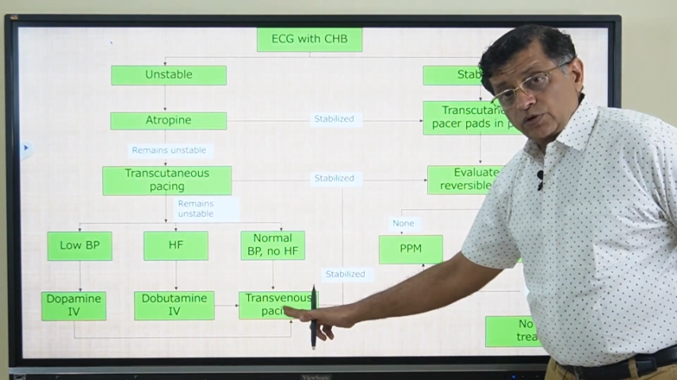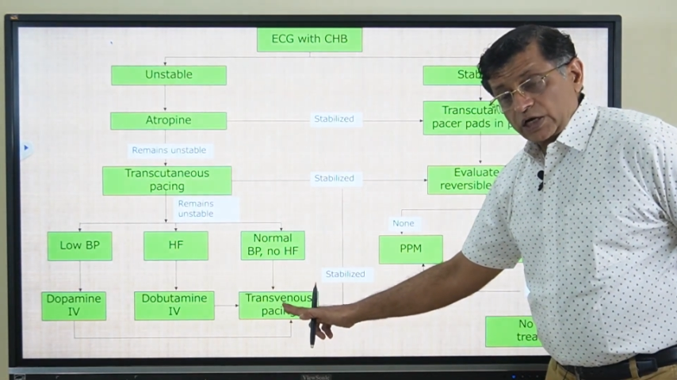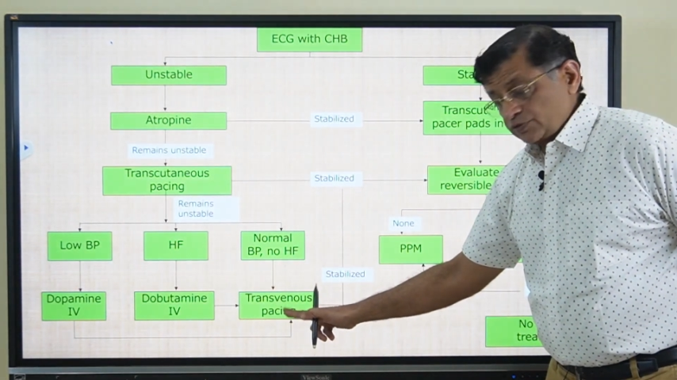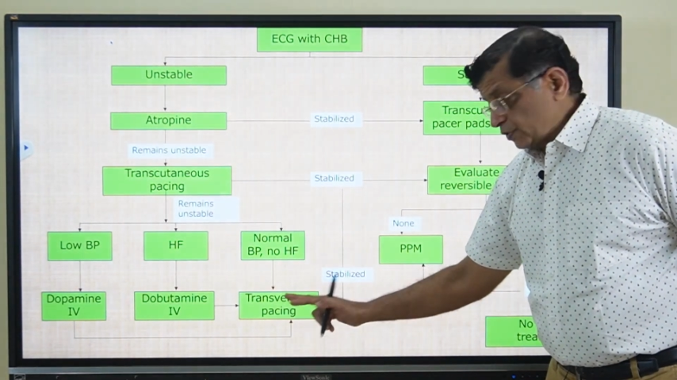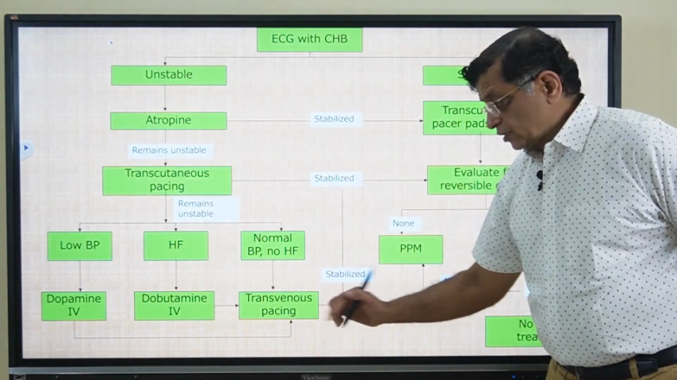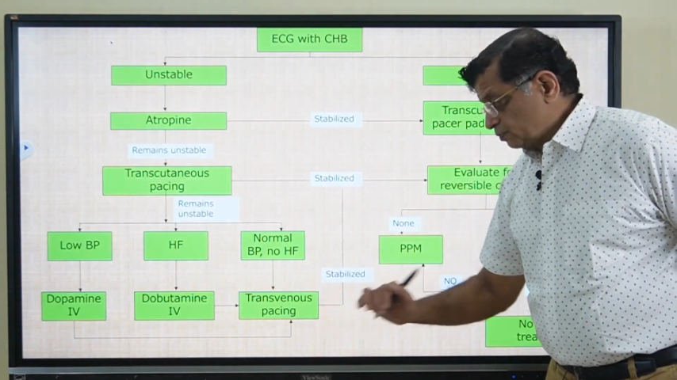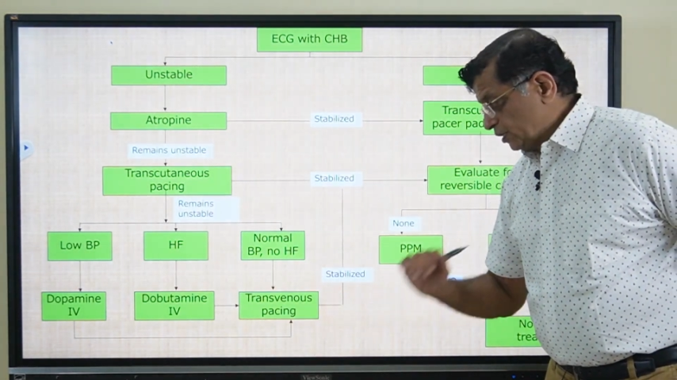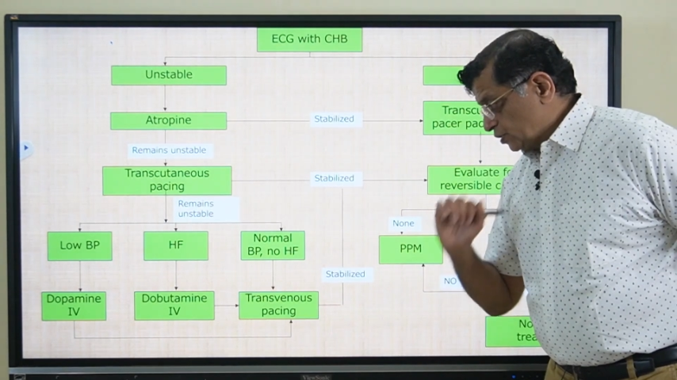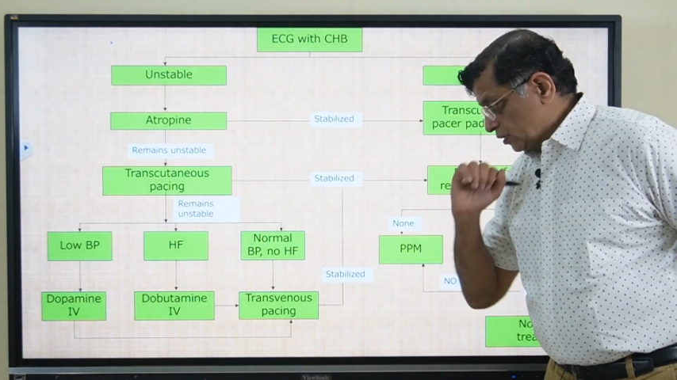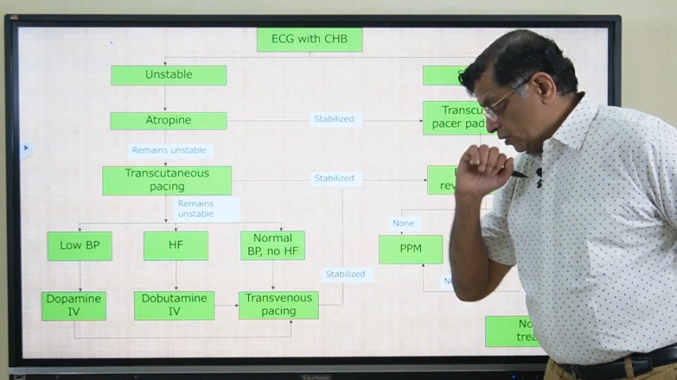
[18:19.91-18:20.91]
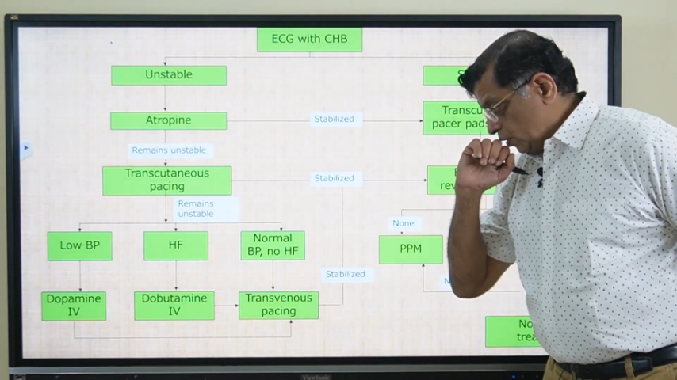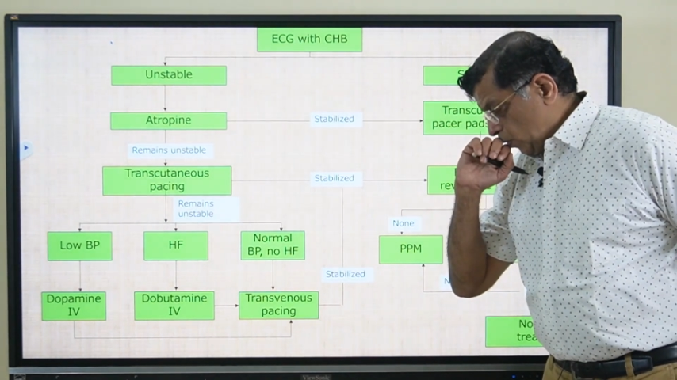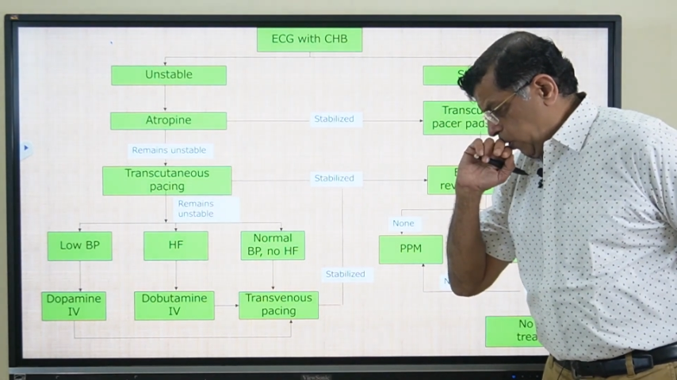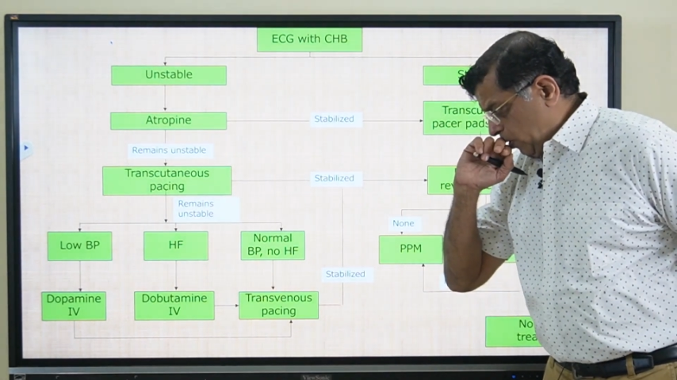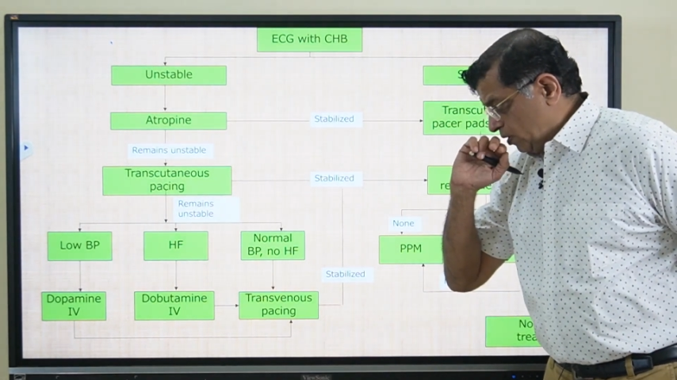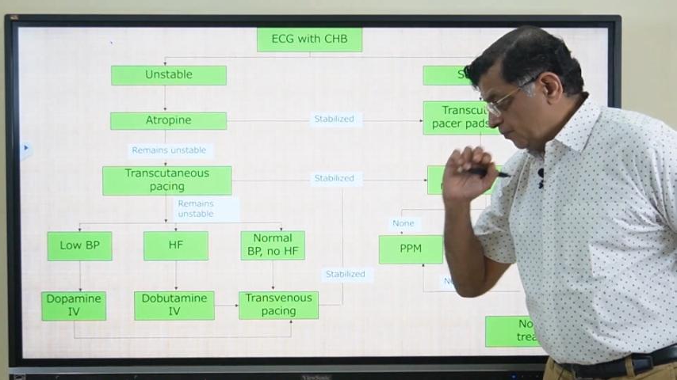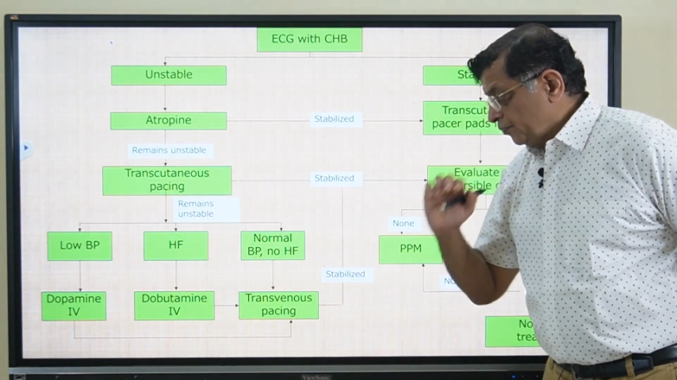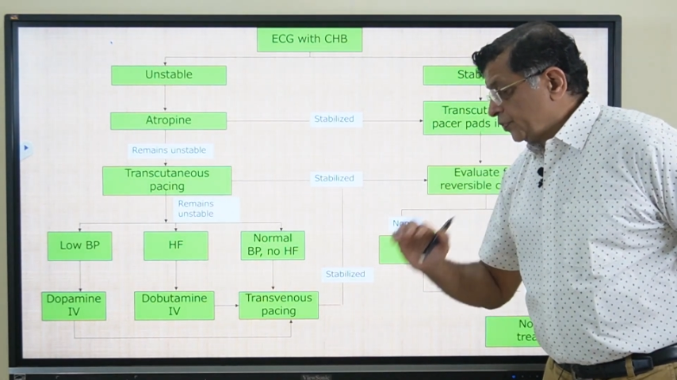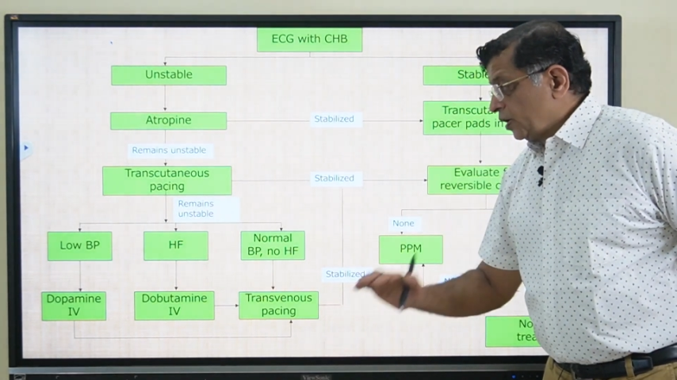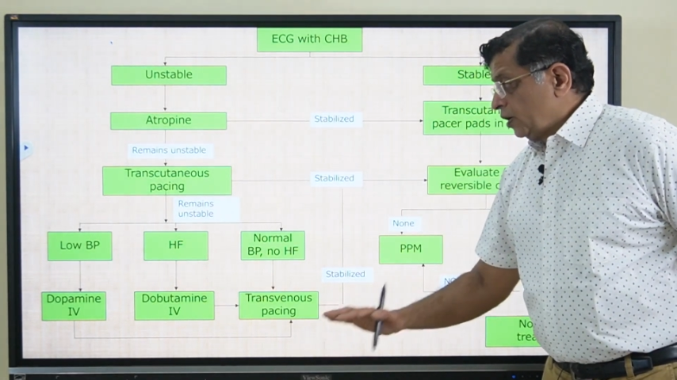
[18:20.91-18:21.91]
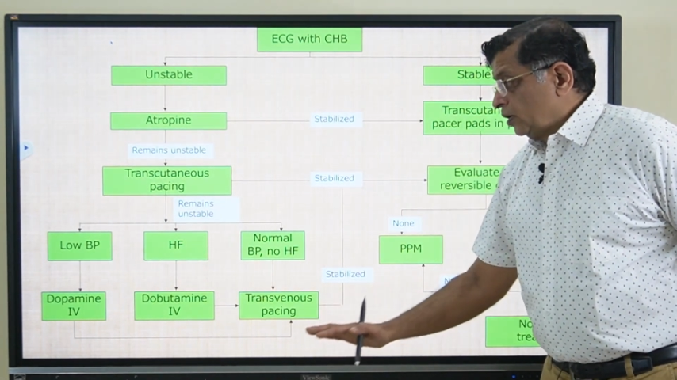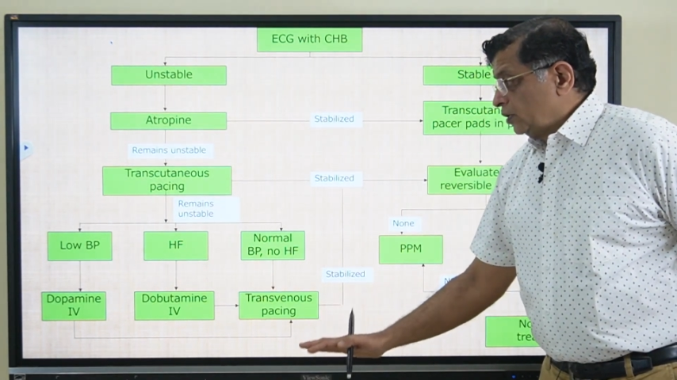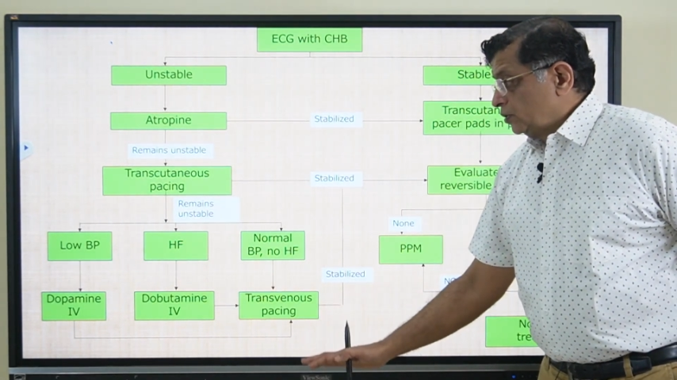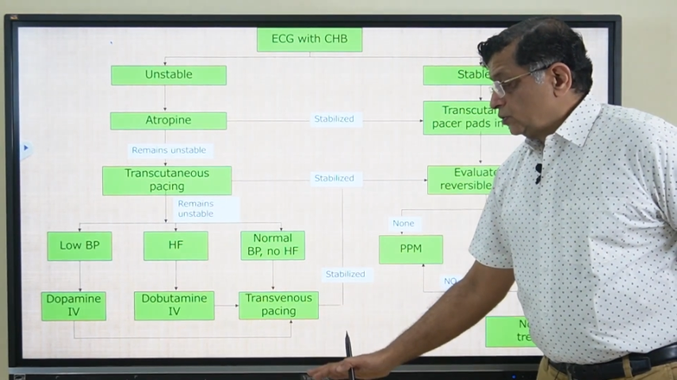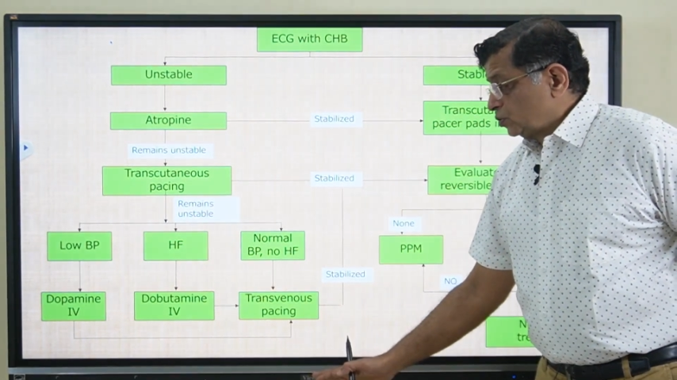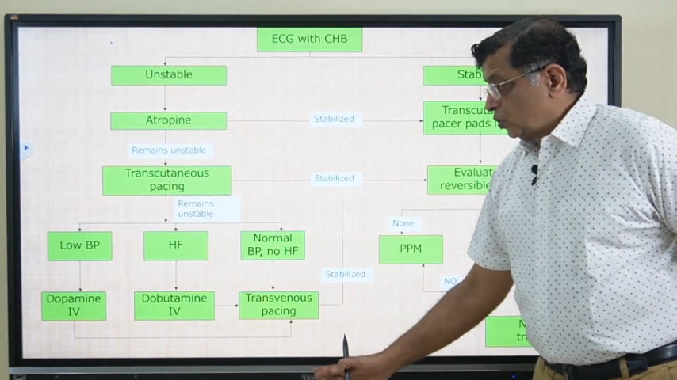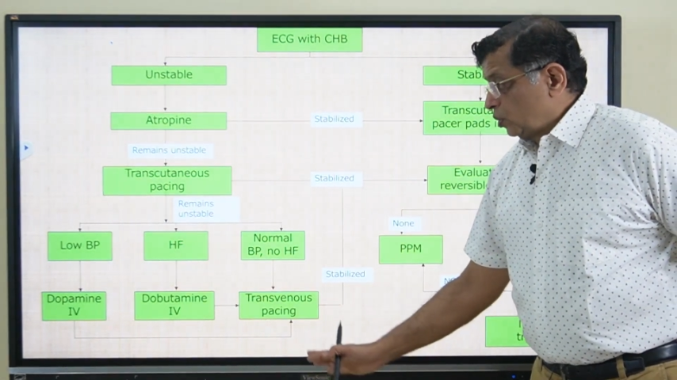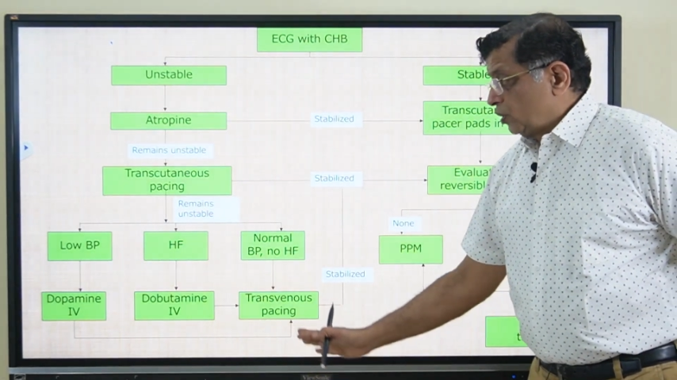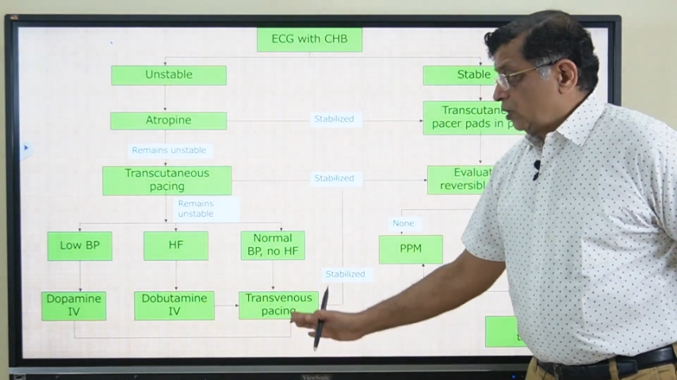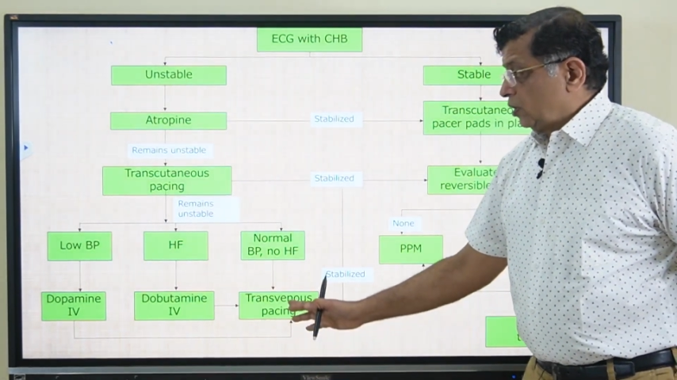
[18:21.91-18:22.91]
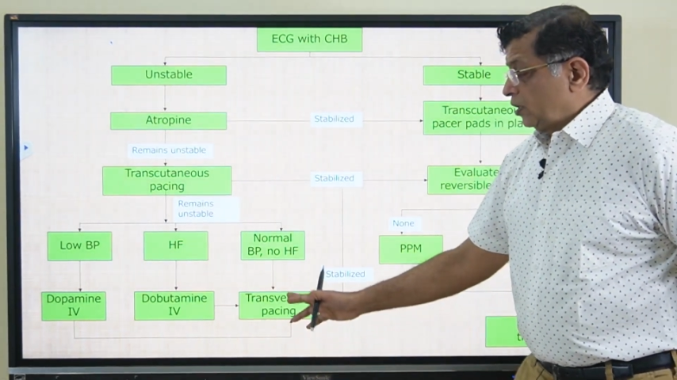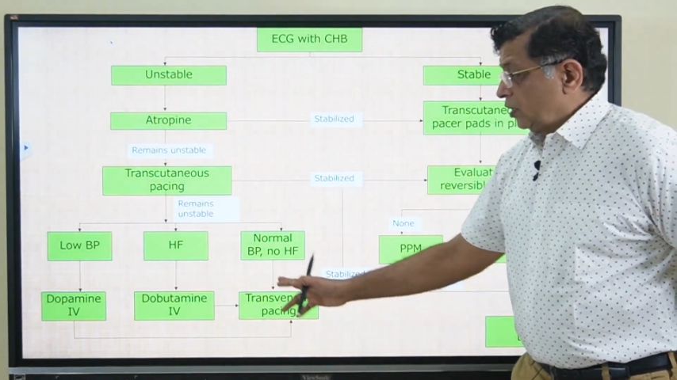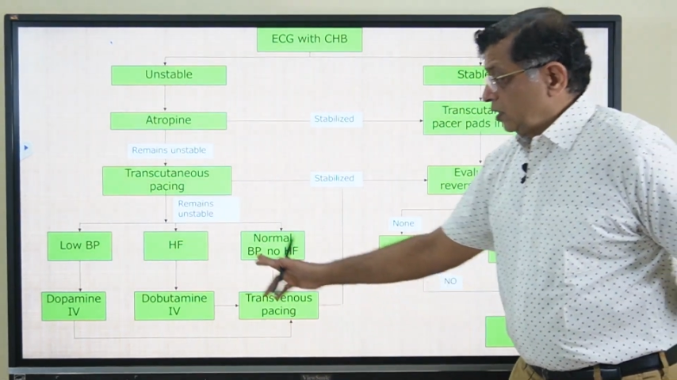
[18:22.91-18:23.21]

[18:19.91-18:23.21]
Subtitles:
transvenous pacing. So